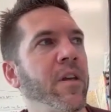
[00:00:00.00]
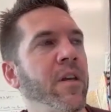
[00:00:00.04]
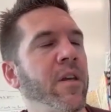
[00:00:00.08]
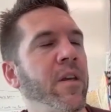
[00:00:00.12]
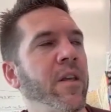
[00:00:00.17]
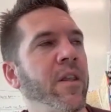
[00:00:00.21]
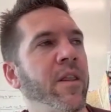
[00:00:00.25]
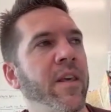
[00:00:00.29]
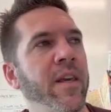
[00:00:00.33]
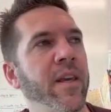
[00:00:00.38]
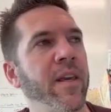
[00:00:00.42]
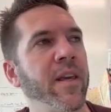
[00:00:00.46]

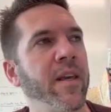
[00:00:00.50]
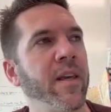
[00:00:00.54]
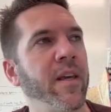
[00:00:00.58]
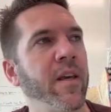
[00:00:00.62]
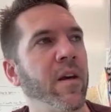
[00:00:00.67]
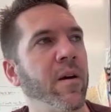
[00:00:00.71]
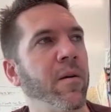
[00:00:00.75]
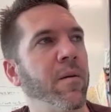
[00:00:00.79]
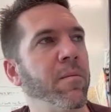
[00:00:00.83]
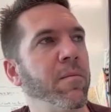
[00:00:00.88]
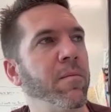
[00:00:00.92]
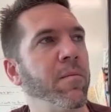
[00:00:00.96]

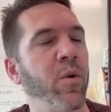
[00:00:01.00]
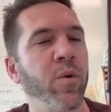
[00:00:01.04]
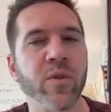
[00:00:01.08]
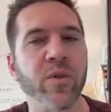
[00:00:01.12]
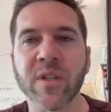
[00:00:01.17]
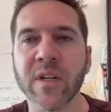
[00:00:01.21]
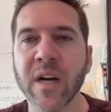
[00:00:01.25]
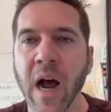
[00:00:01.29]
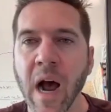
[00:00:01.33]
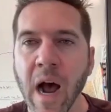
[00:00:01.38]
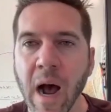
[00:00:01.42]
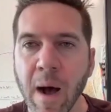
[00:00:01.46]
the
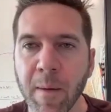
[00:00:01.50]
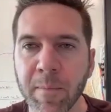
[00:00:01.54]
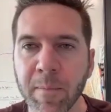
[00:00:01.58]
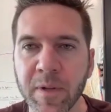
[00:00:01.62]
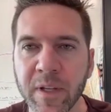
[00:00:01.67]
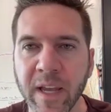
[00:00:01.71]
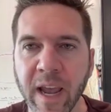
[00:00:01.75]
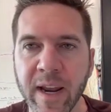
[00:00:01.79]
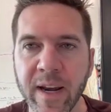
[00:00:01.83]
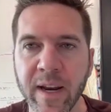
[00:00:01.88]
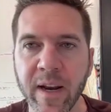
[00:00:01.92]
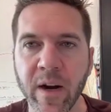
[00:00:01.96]
most
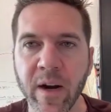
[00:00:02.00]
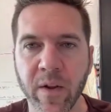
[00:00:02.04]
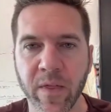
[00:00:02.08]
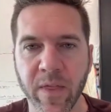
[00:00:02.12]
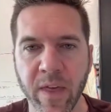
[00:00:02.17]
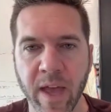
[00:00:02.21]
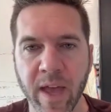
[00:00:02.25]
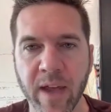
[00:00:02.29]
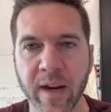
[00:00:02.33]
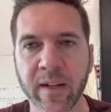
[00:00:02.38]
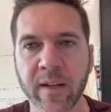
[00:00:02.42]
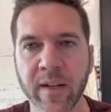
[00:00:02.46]
complicated
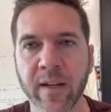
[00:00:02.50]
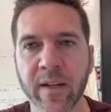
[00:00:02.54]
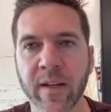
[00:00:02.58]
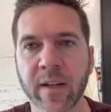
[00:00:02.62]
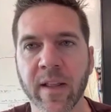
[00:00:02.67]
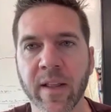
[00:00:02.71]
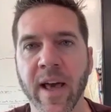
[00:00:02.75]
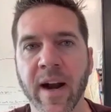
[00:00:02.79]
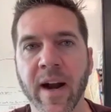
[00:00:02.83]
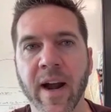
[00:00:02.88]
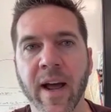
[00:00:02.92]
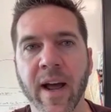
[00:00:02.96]
thing
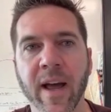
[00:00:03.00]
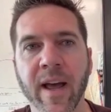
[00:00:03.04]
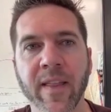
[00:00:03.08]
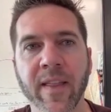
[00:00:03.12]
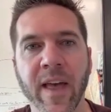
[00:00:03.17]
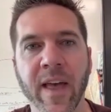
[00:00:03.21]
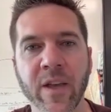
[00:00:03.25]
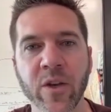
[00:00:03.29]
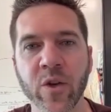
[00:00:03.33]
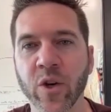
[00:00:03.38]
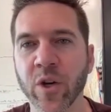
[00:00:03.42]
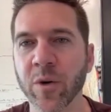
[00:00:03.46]

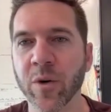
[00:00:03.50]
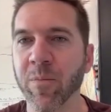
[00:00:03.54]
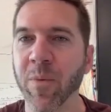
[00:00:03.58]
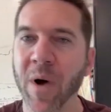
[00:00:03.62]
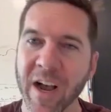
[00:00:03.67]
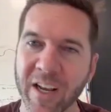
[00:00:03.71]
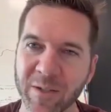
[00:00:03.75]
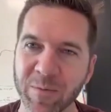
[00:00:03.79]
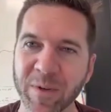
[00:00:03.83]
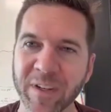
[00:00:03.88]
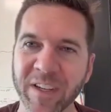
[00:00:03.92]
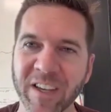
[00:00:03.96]
that you could
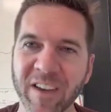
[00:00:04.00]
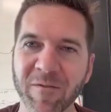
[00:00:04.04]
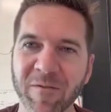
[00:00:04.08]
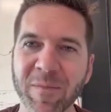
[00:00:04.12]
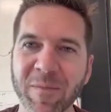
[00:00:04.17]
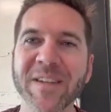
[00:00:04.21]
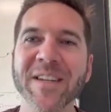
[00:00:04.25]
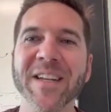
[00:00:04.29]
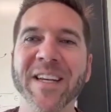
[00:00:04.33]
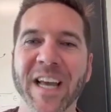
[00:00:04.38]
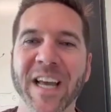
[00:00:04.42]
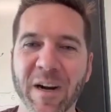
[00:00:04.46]
possibly give
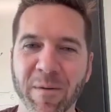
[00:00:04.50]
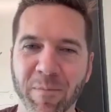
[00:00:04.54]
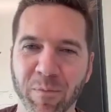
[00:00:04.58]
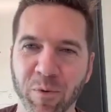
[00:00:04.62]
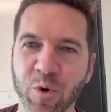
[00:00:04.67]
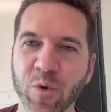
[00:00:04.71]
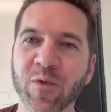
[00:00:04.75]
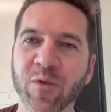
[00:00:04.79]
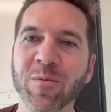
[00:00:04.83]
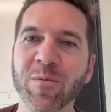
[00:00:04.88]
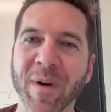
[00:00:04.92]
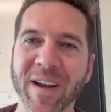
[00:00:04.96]
me to kind of
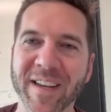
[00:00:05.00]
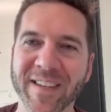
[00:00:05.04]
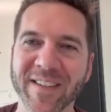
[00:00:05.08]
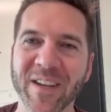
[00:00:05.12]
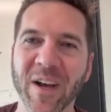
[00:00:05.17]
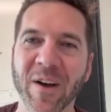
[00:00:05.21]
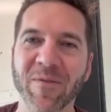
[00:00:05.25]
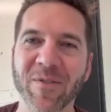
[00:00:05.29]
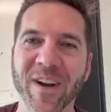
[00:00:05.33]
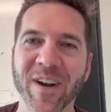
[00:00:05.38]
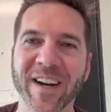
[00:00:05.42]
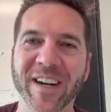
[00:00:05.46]
prove to
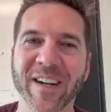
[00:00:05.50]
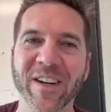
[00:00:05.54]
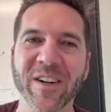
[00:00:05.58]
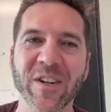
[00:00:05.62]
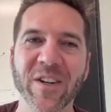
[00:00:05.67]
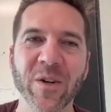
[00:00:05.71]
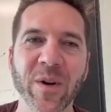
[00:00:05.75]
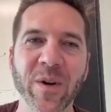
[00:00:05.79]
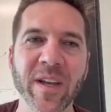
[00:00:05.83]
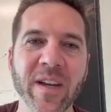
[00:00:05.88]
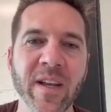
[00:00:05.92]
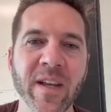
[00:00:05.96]
myself that I could
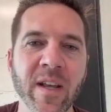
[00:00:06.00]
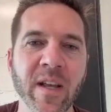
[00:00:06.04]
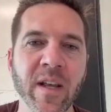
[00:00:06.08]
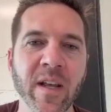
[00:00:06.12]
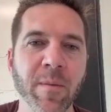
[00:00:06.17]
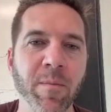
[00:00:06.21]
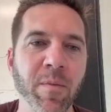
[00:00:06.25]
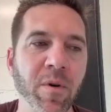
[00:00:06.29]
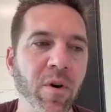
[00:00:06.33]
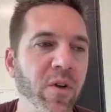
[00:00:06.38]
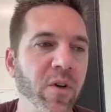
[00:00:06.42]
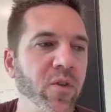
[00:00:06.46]
do it.
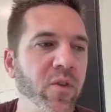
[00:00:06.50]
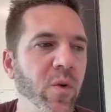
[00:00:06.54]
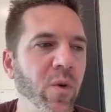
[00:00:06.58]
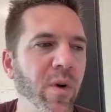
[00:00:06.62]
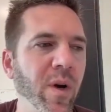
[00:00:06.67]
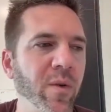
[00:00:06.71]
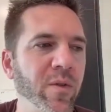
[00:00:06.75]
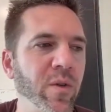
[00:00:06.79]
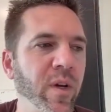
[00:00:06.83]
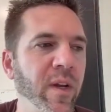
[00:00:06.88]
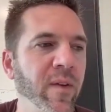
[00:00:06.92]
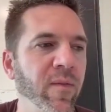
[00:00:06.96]
But also I
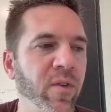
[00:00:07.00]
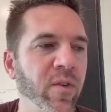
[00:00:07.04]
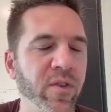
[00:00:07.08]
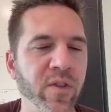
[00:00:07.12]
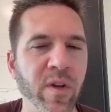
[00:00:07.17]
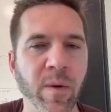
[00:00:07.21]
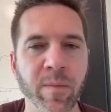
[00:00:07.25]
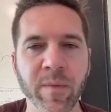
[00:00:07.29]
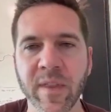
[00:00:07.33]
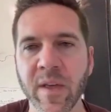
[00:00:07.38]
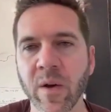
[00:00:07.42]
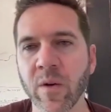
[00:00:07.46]
was looking for
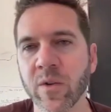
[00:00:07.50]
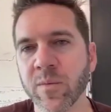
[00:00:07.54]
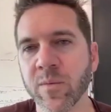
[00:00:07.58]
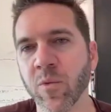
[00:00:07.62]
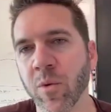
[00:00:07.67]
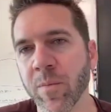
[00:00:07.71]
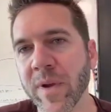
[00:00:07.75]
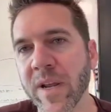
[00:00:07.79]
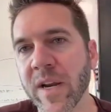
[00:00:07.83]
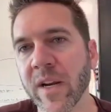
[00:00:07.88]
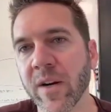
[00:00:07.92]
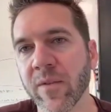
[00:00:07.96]
something that was more
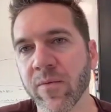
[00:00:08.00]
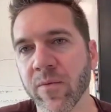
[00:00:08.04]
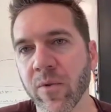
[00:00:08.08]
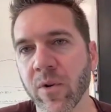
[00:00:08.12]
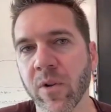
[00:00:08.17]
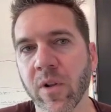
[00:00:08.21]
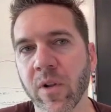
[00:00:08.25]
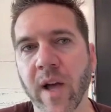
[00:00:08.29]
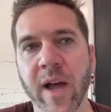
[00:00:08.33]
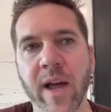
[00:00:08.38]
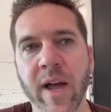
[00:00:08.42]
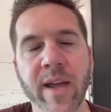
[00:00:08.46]

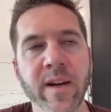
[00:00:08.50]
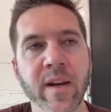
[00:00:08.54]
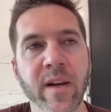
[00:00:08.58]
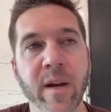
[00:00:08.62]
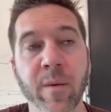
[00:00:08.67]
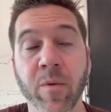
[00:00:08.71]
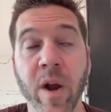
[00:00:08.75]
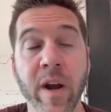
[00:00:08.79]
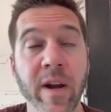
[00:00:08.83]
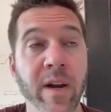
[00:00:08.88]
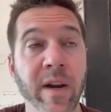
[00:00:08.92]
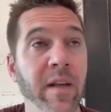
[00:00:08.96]
meaningful. I ended
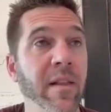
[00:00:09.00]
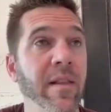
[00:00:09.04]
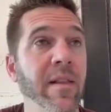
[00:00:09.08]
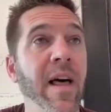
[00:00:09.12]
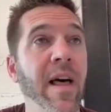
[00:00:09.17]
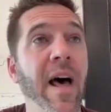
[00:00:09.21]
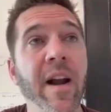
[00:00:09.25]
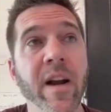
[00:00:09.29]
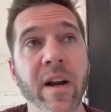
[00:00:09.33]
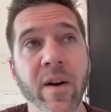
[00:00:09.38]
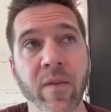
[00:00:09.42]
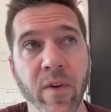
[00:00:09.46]
up writing a
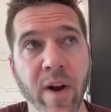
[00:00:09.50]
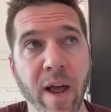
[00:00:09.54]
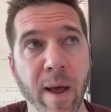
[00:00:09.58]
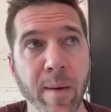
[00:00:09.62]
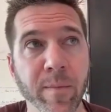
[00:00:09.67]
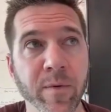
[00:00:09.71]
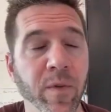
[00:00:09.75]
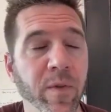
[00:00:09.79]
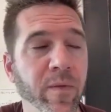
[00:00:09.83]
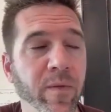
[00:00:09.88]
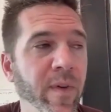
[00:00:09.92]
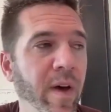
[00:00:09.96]
lot of different
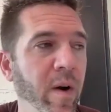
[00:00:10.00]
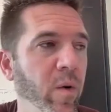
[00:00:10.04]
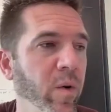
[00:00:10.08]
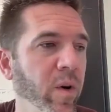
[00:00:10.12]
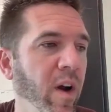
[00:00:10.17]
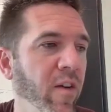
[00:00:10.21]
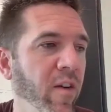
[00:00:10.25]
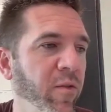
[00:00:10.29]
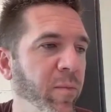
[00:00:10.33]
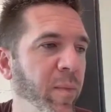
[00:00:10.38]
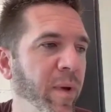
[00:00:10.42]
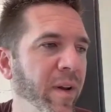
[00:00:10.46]
apps for the federal
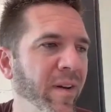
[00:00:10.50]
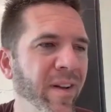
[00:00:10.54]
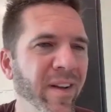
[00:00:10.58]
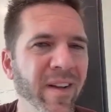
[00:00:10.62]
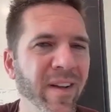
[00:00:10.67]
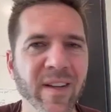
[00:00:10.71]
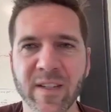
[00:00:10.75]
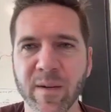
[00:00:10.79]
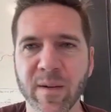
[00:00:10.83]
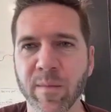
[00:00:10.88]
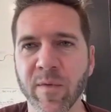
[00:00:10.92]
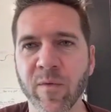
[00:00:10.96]
government,
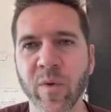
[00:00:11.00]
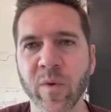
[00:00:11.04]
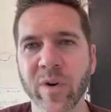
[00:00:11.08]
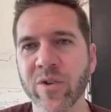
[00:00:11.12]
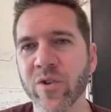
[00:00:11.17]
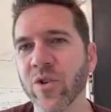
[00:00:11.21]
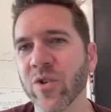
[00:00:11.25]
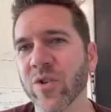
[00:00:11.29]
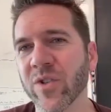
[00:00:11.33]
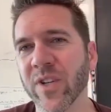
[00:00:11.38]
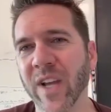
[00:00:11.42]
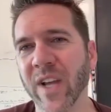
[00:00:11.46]
some of
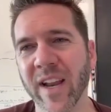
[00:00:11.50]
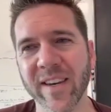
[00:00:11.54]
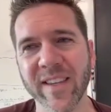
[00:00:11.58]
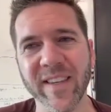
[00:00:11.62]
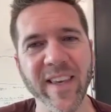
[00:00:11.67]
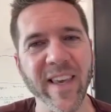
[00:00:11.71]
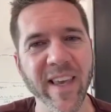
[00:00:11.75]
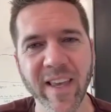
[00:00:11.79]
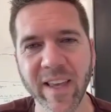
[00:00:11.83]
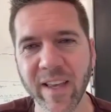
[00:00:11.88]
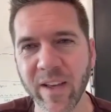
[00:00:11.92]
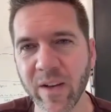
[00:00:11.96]
which just got
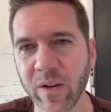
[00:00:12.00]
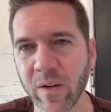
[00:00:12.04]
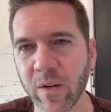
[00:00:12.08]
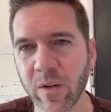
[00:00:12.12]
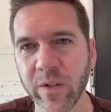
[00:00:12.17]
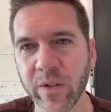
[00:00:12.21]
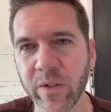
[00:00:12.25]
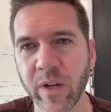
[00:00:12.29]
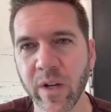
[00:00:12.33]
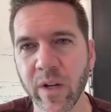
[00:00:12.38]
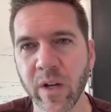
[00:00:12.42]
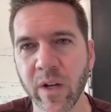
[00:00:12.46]

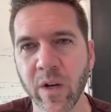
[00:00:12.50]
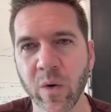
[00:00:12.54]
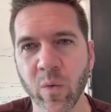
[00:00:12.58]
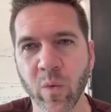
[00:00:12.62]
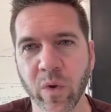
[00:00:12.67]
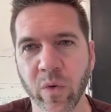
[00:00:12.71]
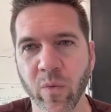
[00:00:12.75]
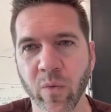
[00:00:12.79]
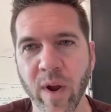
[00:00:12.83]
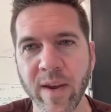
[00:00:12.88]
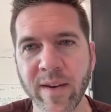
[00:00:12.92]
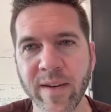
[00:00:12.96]
killed
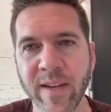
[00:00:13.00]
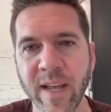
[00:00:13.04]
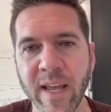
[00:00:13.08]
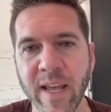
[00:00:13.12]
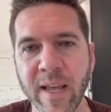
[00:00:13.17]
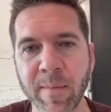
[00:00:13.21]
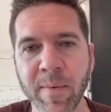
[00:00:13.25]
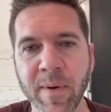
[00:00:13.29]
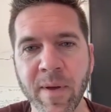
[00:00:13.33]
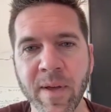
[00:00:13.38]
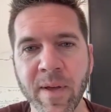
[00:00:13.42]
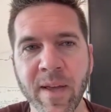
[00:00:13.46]
with red
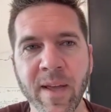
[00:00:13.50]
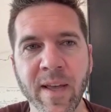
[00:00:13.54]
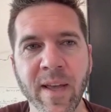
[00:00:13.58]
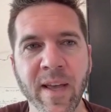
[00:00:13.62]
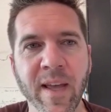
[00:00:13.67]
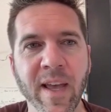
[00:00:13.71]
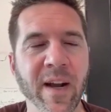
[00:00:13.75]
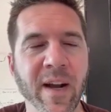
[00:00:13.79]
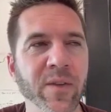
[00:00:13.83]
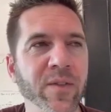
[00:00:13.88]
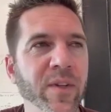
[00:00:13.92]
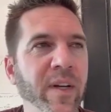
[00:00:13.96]
tape.
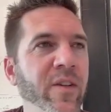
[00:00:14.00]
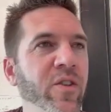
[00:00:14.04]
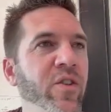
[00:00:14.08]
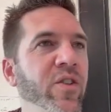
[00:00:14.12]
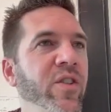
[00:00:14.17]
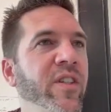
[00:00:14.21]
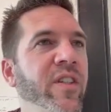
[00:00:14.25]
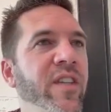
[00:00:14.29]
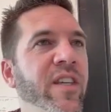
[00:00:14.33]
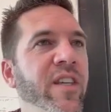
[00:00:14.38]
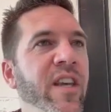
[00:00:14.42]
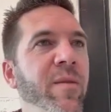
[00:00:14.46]
And I was like,
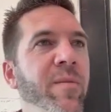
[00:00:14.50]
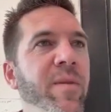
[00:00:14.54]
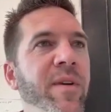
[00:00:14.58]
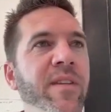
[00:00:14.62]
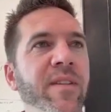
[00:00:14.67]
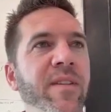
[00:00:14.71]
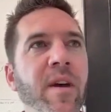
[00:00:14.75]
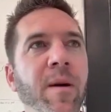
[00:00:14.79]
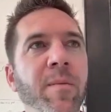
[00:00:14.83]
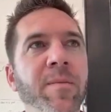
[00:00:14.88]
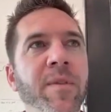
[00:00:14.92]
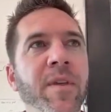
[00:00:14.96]
just give me
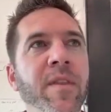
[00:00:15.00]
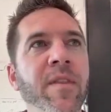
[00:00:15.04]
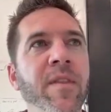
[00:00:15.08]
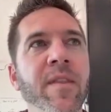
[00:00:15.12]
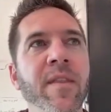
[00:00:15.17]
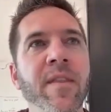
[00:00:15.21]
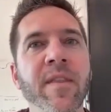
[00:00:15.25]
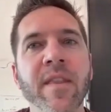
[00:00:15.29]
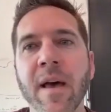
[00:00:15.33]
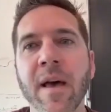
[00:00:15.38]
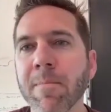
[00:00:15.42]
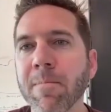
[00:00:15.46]

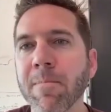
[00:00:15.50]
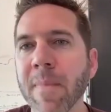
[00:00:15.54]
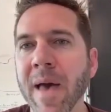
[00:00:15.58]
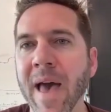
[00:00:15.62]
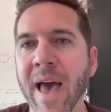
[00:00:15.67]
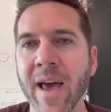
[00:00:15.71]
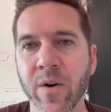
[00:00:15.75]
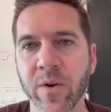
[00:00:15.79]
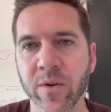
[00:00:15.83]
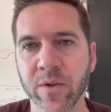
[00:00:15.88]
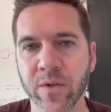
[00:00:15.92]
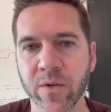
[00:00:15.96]
something that
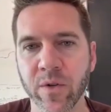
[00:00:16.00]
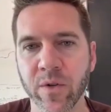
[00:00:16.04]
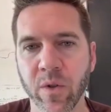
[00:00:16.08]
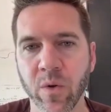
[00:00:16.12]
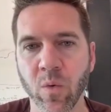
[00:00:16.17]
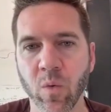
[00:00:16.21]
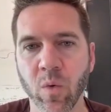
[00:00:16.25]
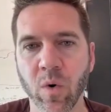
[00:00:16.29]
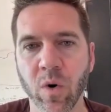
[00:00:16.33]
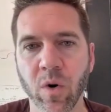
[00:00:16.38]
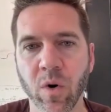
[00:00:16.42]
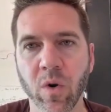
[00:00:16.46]
matters to the
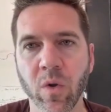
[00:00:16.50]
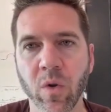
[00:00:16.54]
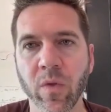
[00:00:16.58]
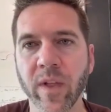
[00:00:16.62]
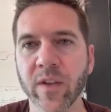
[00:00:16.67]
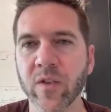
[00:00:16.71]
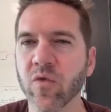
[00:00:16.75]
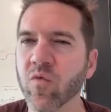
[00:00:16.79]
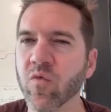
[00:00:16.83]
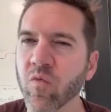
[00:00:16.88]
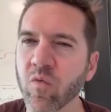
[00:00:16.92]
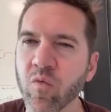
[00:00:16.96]
world
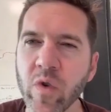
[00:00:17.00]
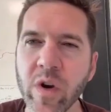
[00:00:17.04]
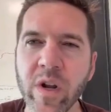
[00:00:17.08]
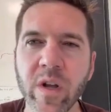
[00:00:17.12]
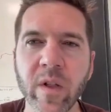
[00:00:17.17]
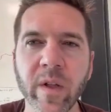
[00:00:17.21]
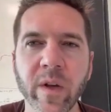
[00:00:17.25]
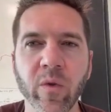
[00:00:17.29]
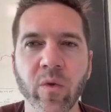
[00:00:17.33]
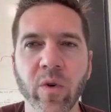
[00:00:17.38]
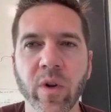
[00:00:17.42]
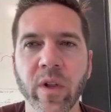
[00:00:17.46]
that's
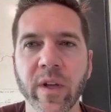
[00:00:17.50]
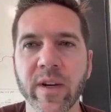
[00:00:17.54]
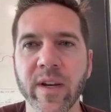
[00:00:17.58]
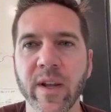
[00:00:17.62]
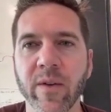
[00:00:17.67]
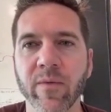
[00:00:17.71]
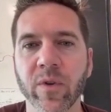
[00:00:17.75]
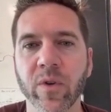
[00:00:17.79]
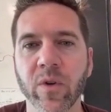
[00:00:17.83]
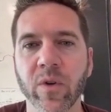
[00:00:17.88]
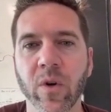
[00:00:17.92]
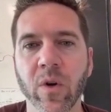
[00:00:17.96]
really, really
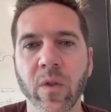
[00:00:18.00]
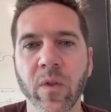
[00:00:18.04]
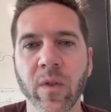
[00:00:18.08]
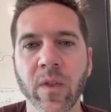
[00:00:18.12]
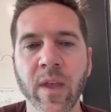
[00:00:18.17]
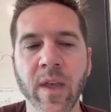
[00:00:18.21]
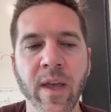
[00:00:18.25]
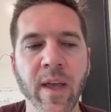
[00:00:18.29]
difficult.